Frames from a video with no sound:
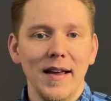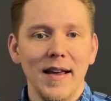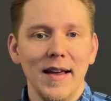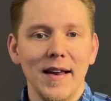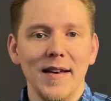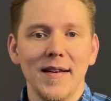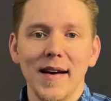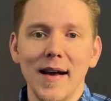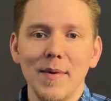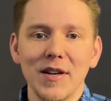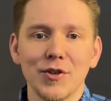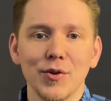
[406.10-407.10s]
In
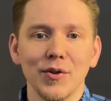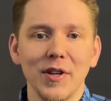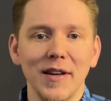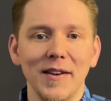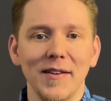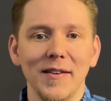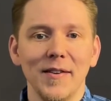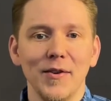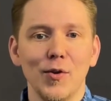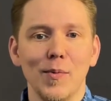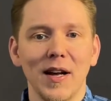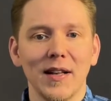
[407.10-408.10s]
dynamic shooting,
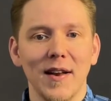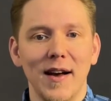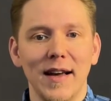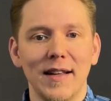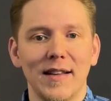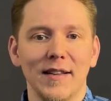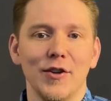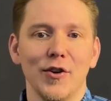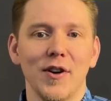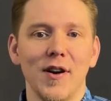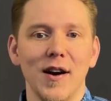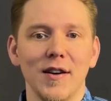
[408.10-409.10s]
you might like that your
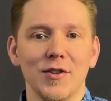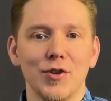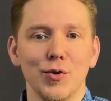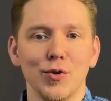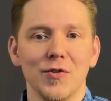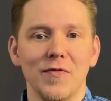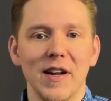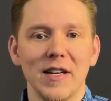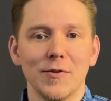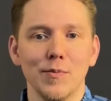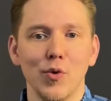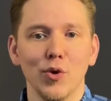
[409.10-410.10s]
gun shoots very
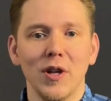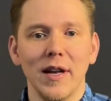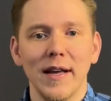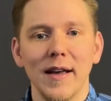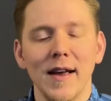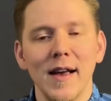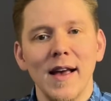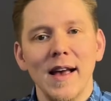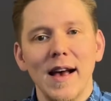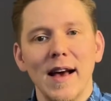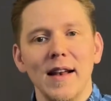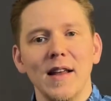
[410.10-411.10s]
smoothly.
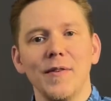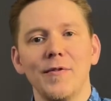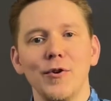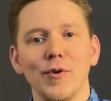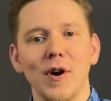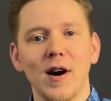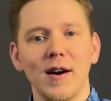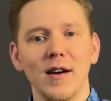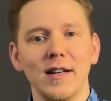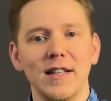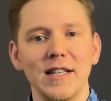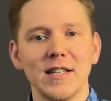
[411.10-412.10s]
And if you
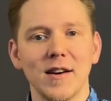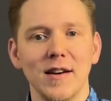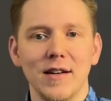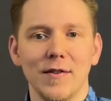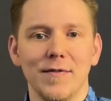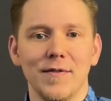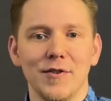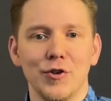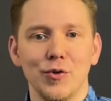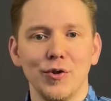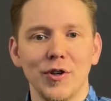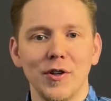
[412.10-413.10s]
are this kind of
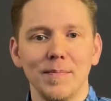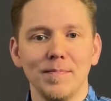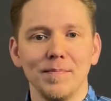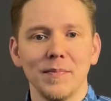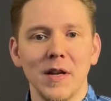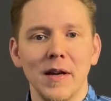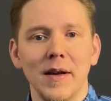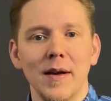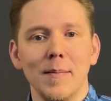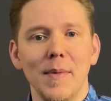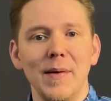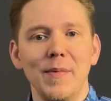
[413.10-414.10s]
shooter,
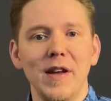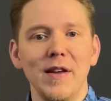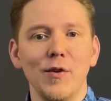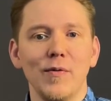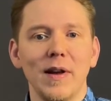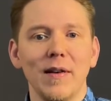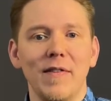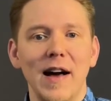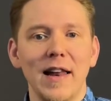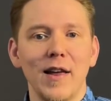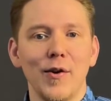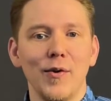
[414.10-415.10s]
maybe you will
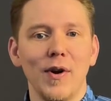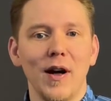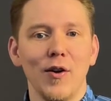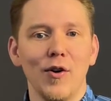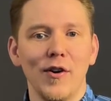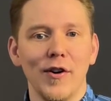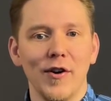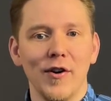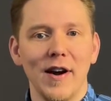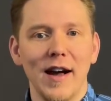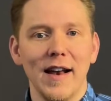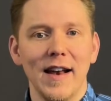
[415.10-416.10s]
value a
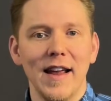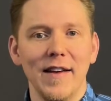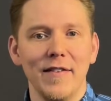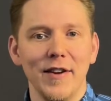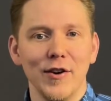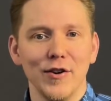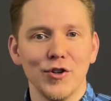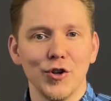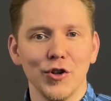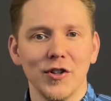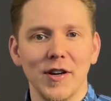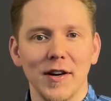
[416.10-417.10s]
longer and heavier
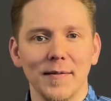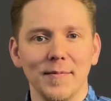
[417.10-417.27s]
shotgun.